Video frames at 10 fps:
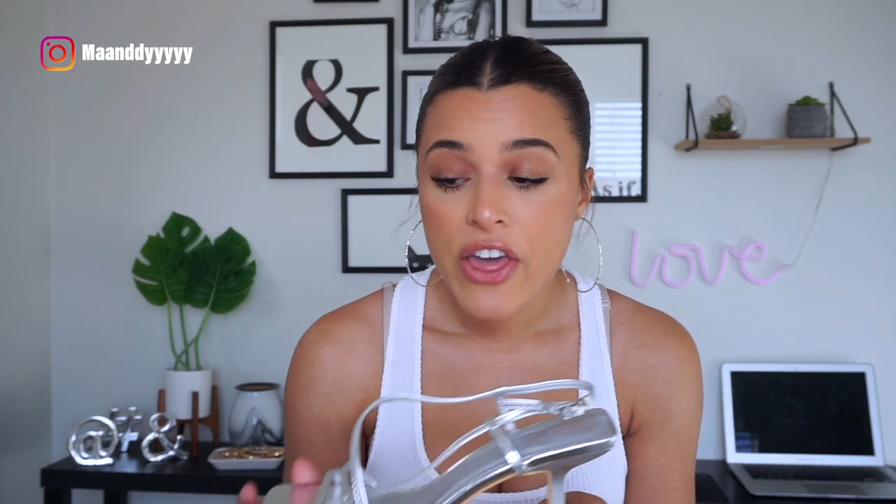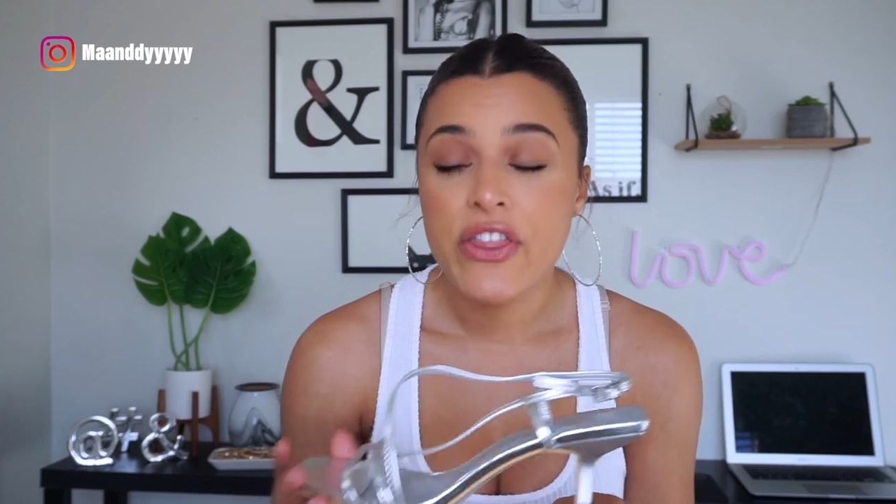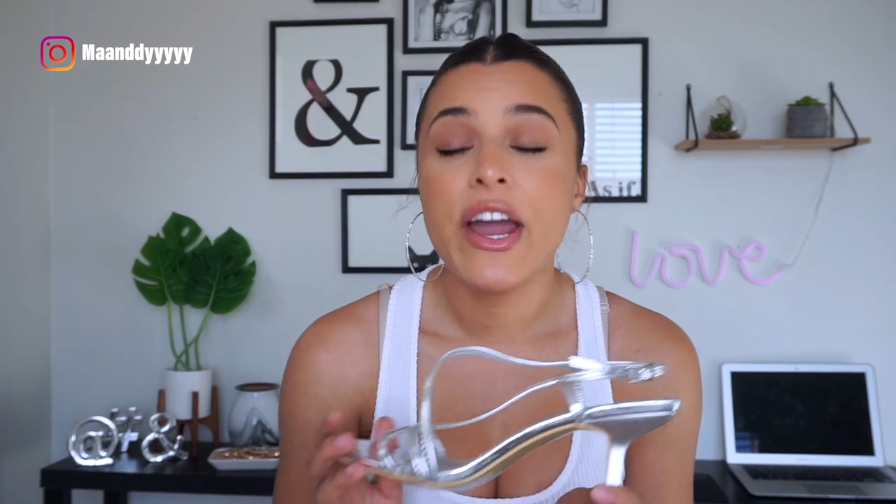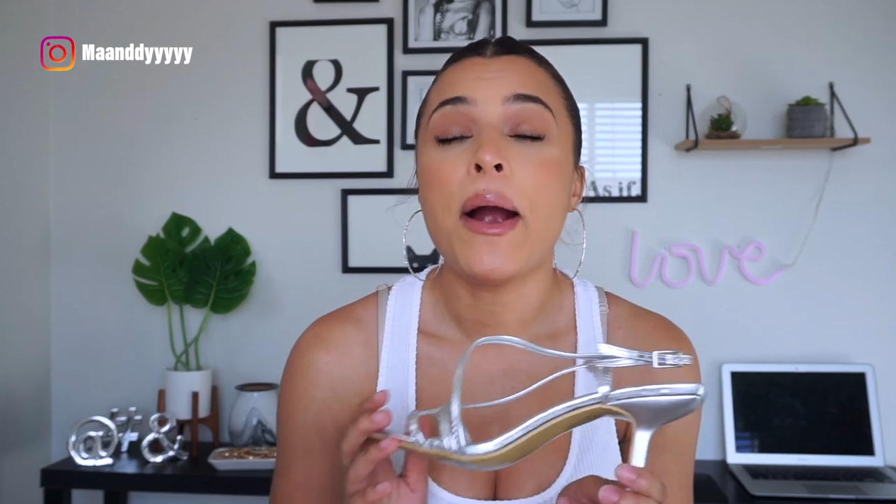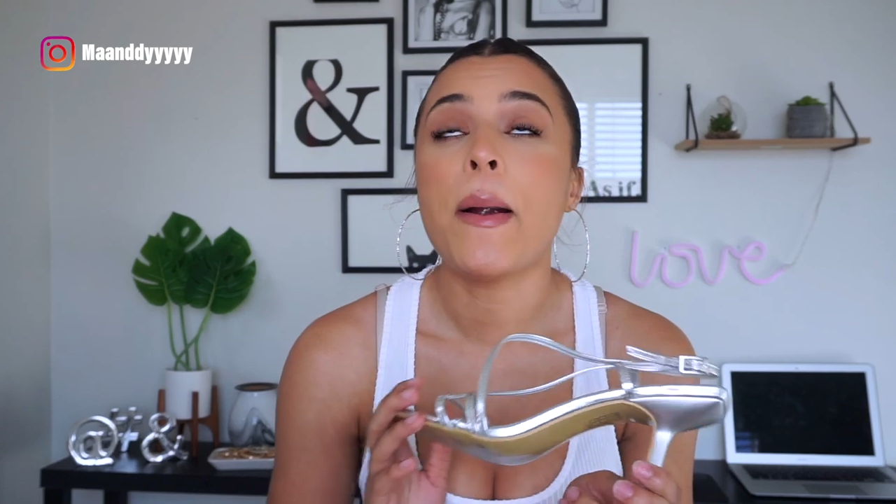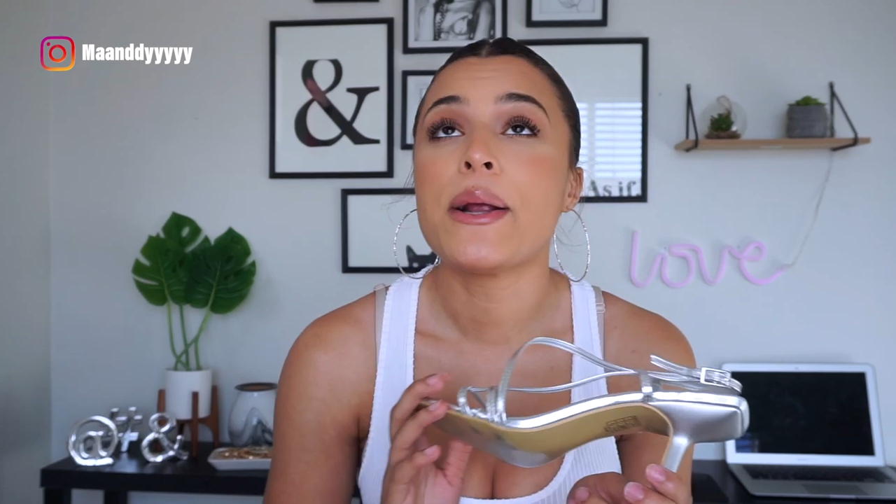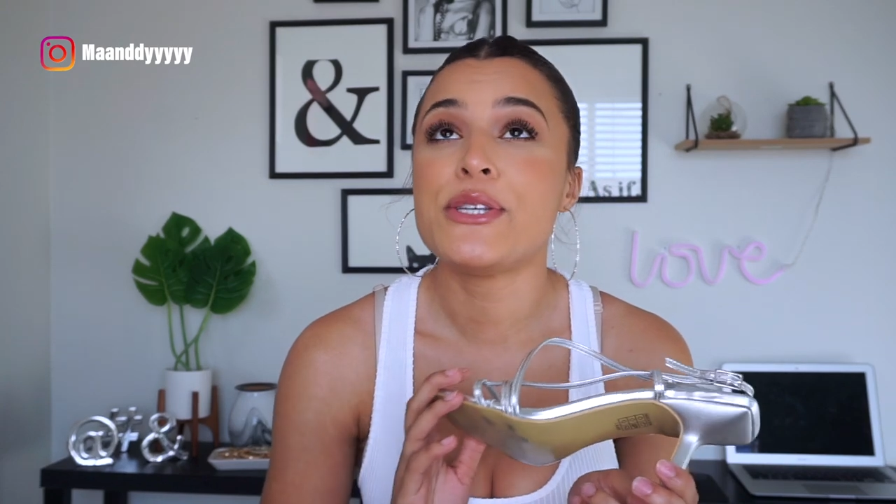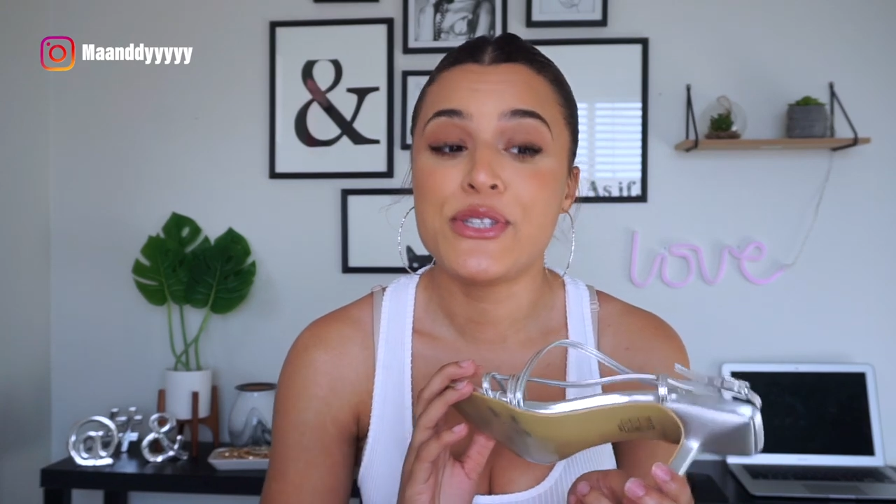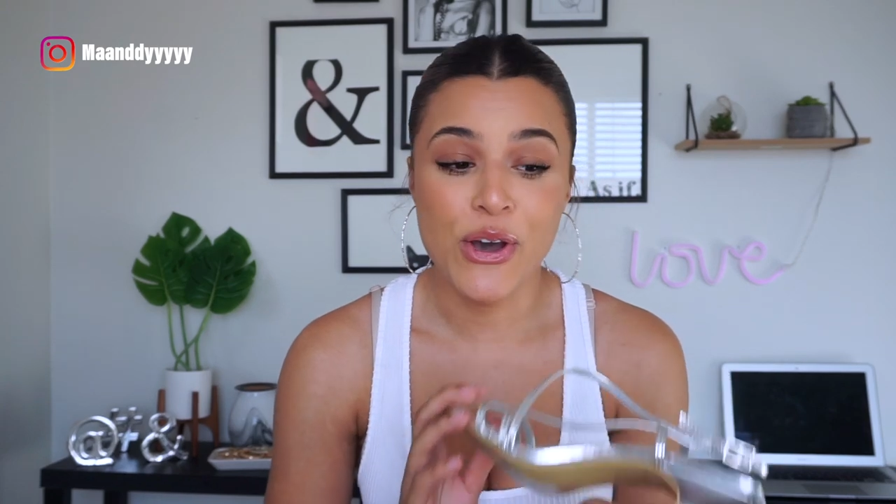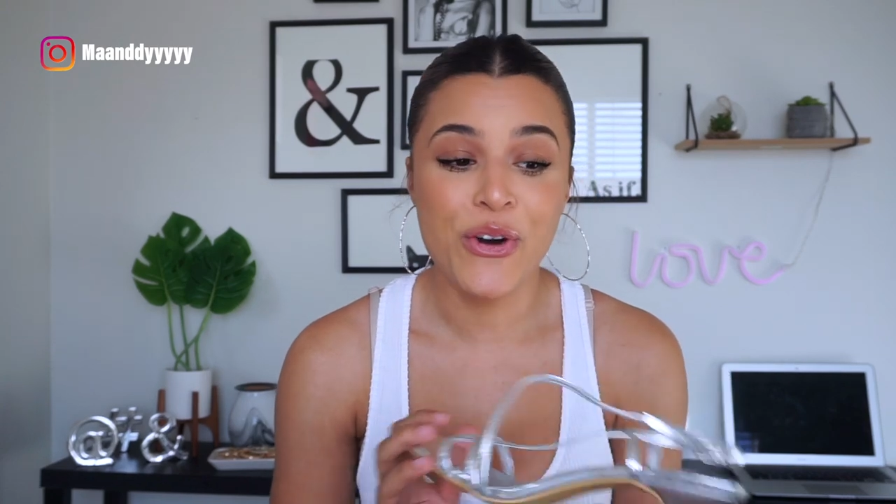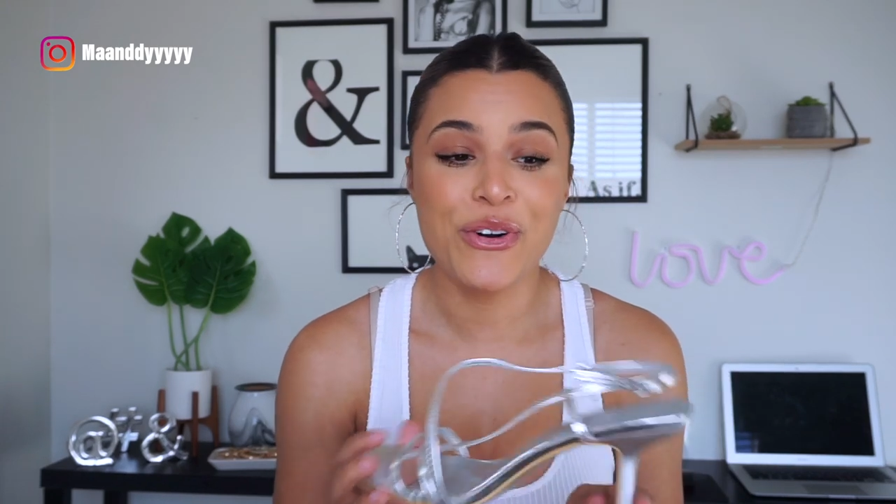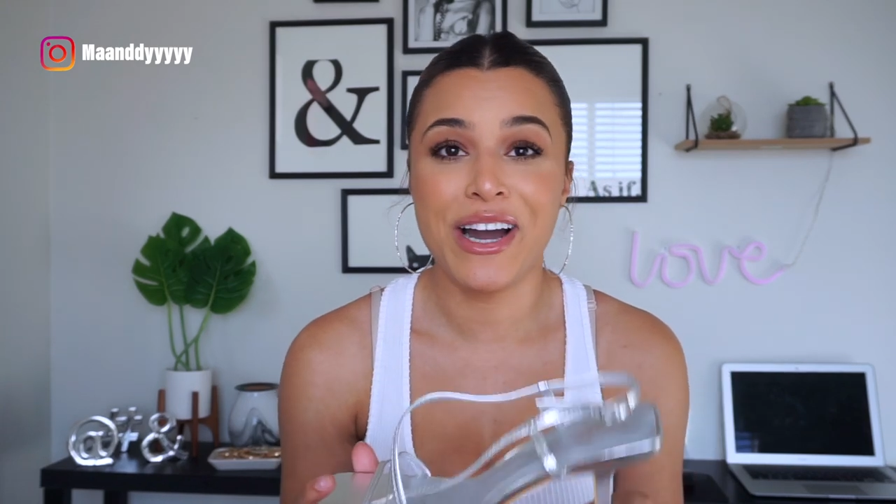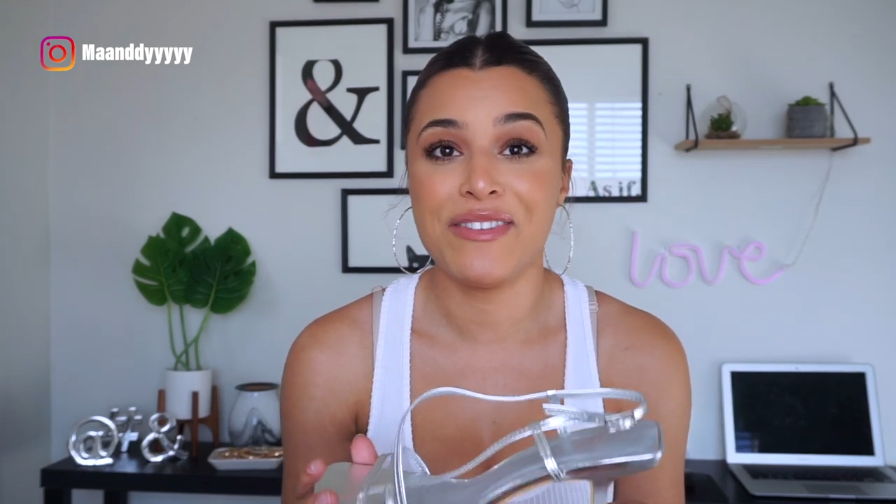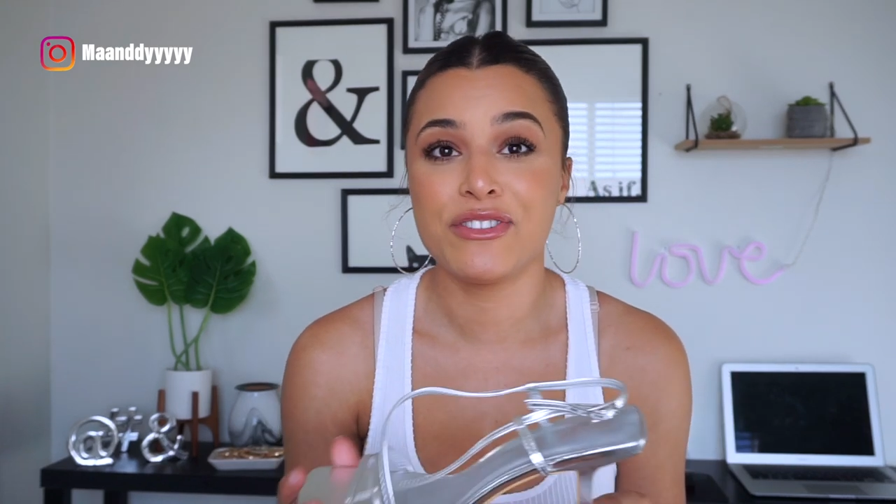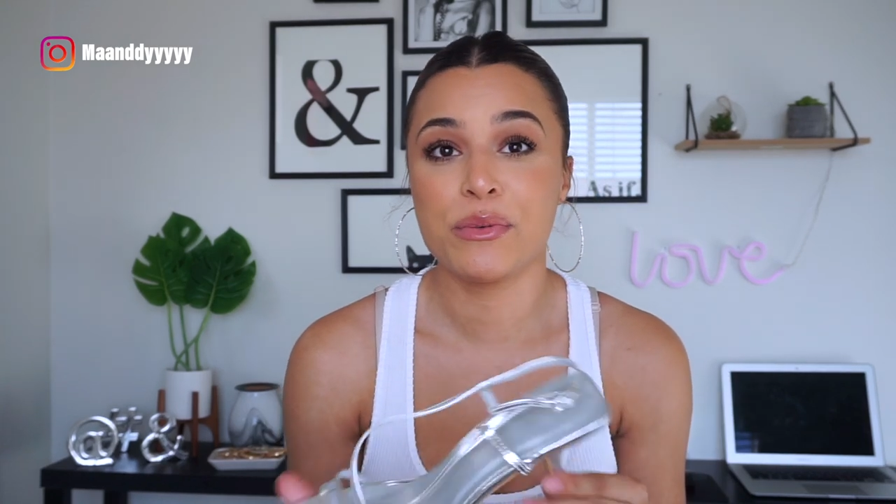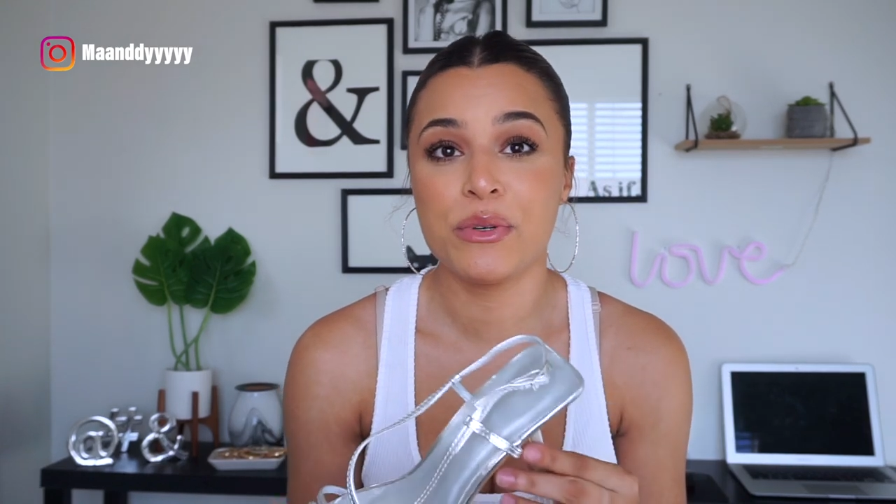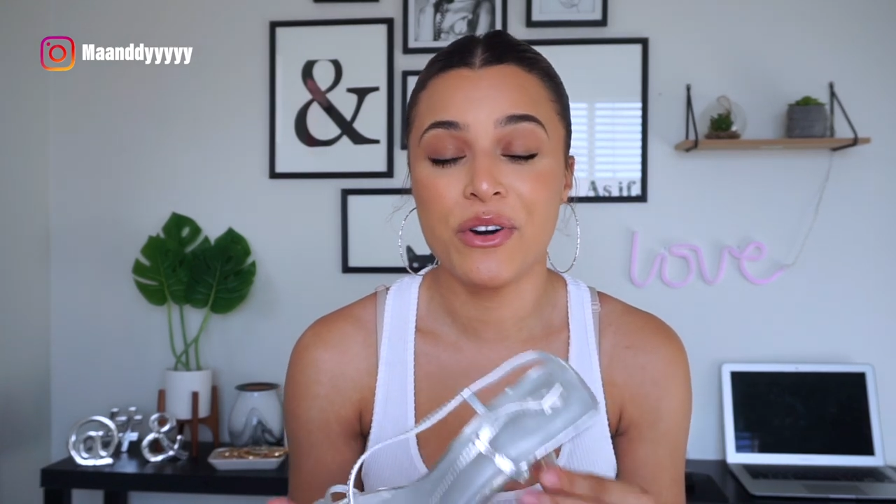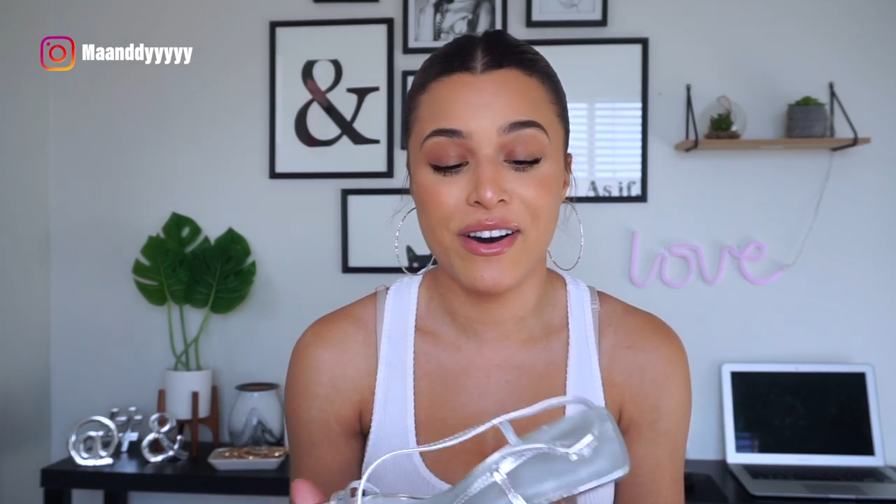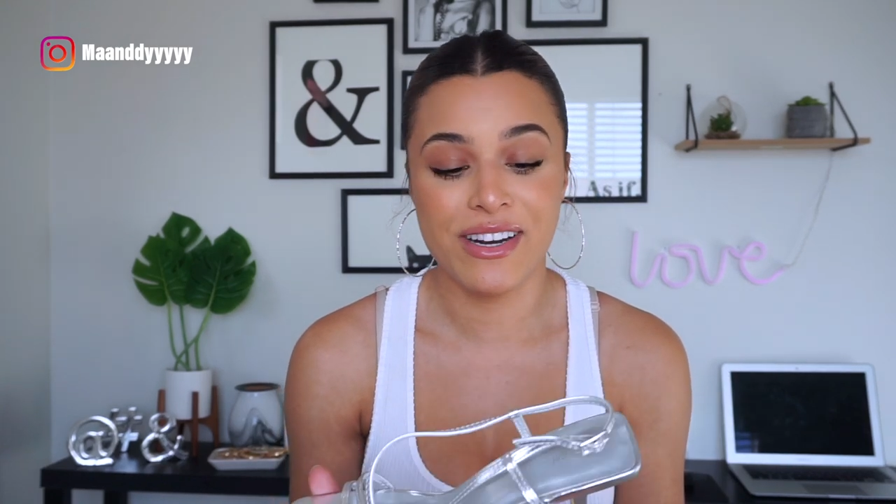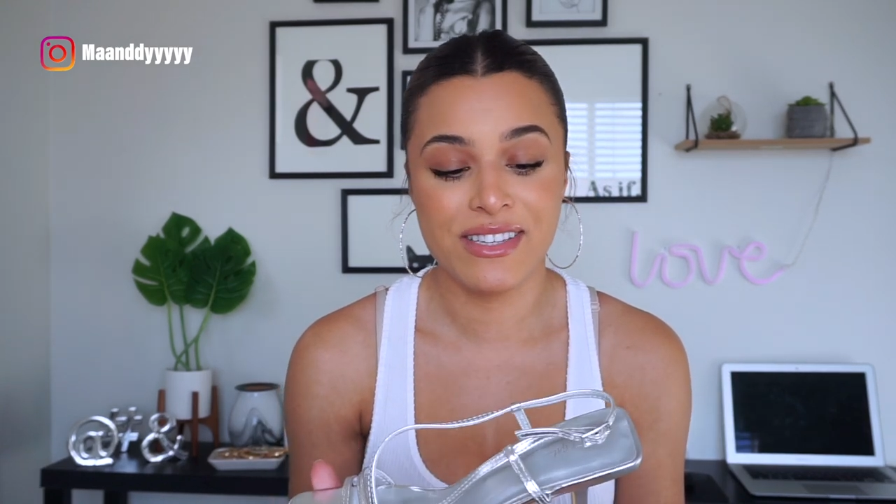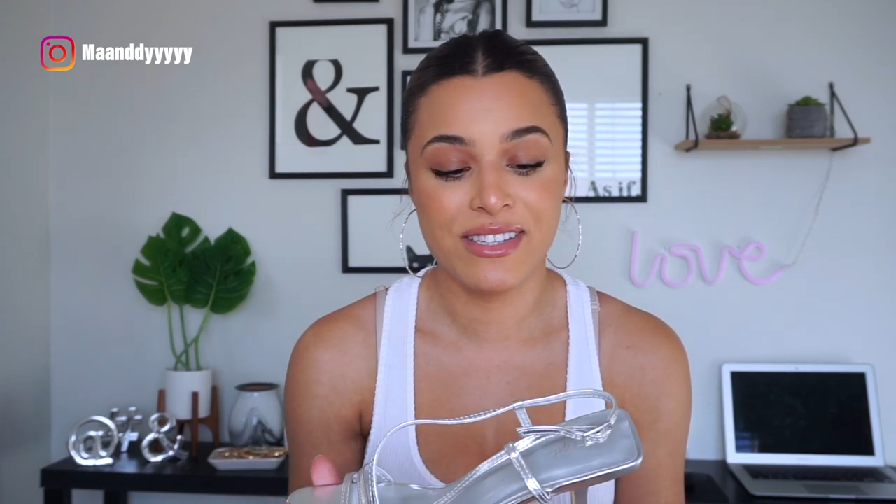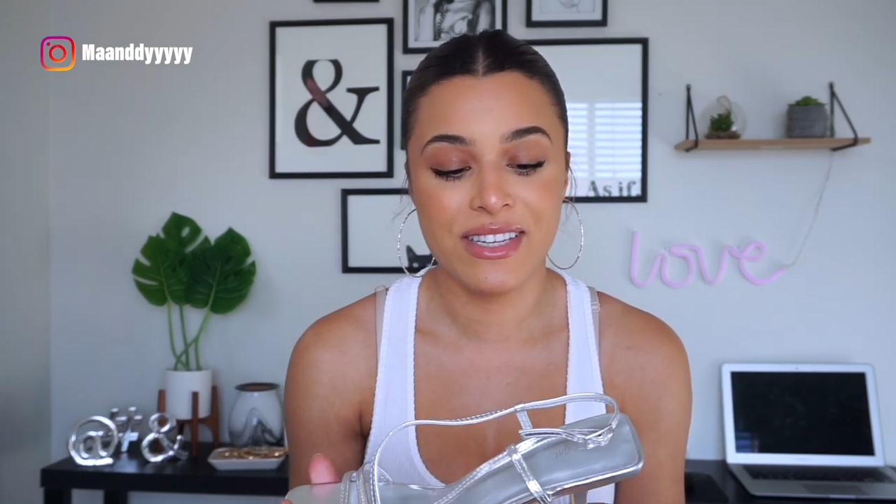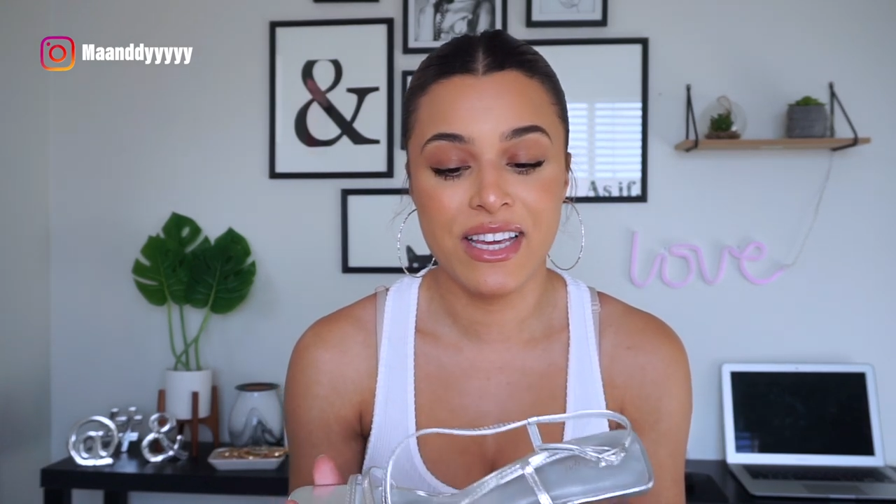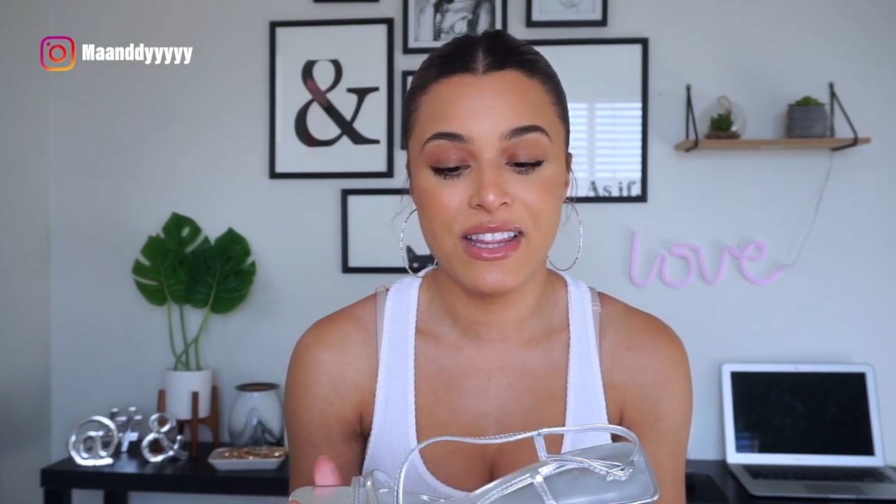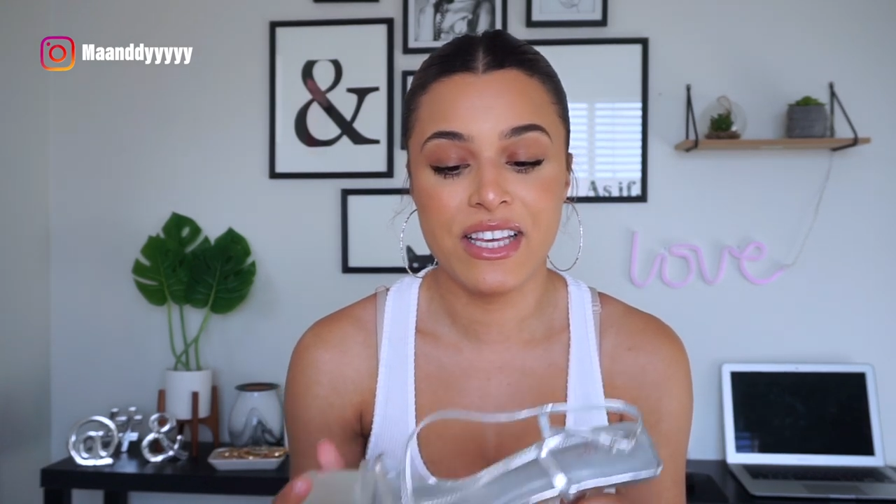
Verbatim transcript: they are so comfortable, honestly.